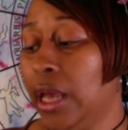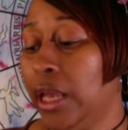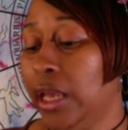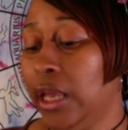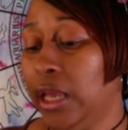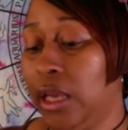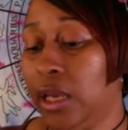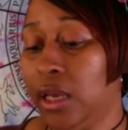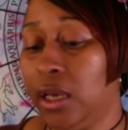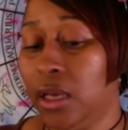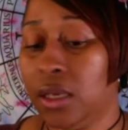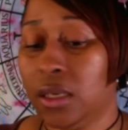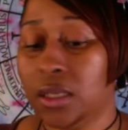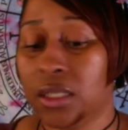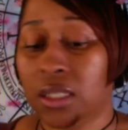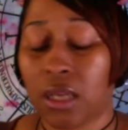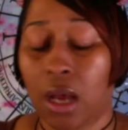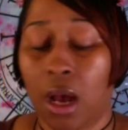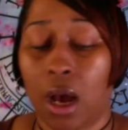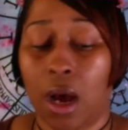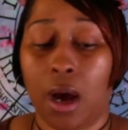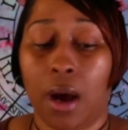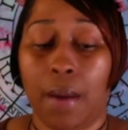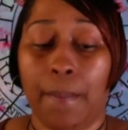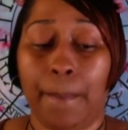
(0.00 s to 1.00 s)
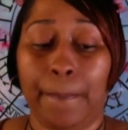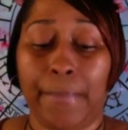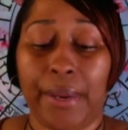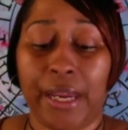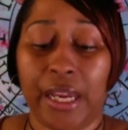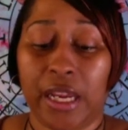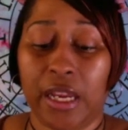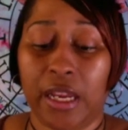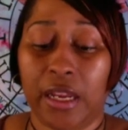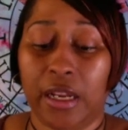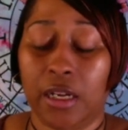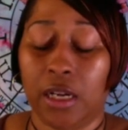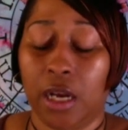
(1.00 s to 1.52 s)
Is um,
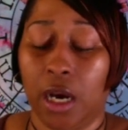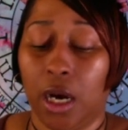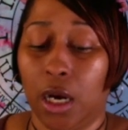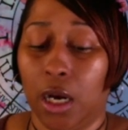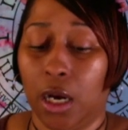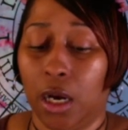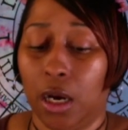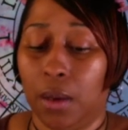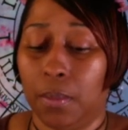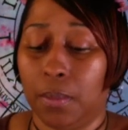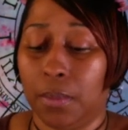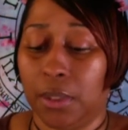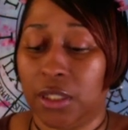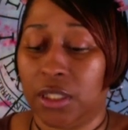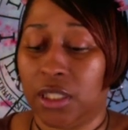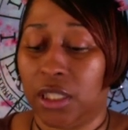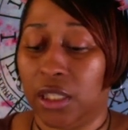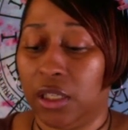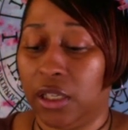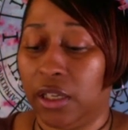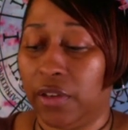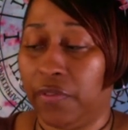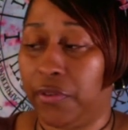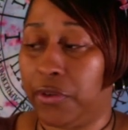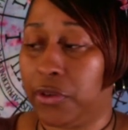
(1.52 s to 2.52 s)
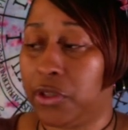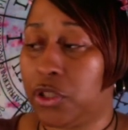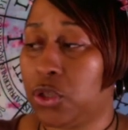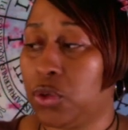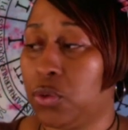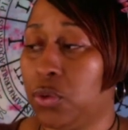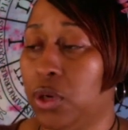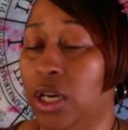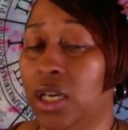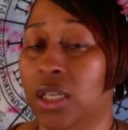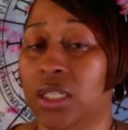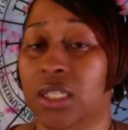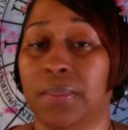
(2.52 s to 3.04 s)
being um, delivered
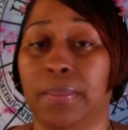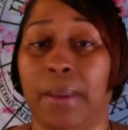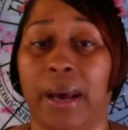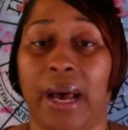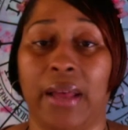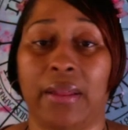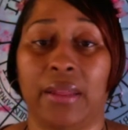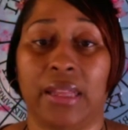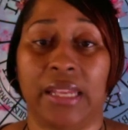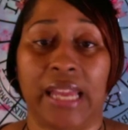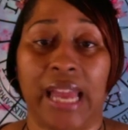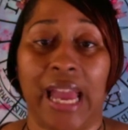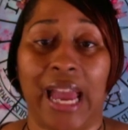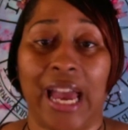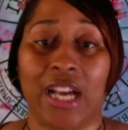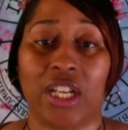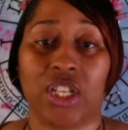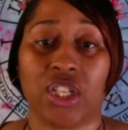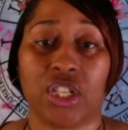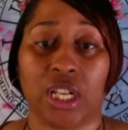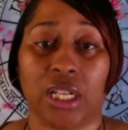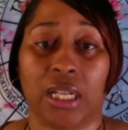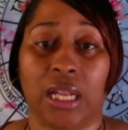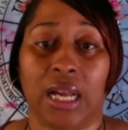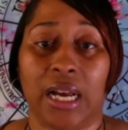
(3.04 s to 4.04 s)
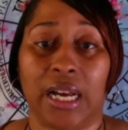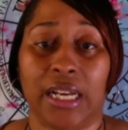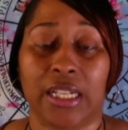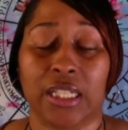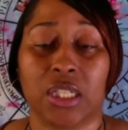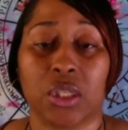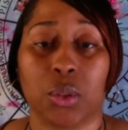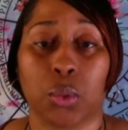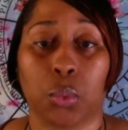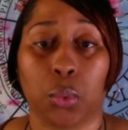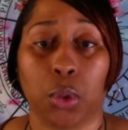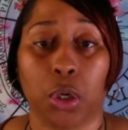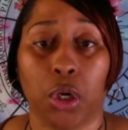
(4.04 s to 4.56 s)
to us by the Achelon
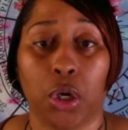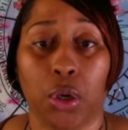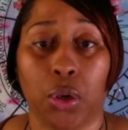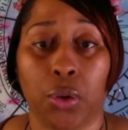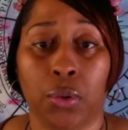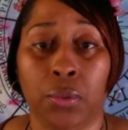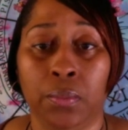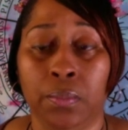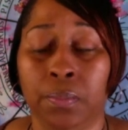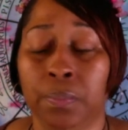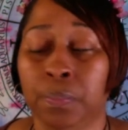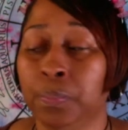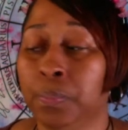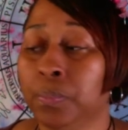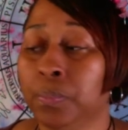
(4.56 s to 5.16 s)
Tarot.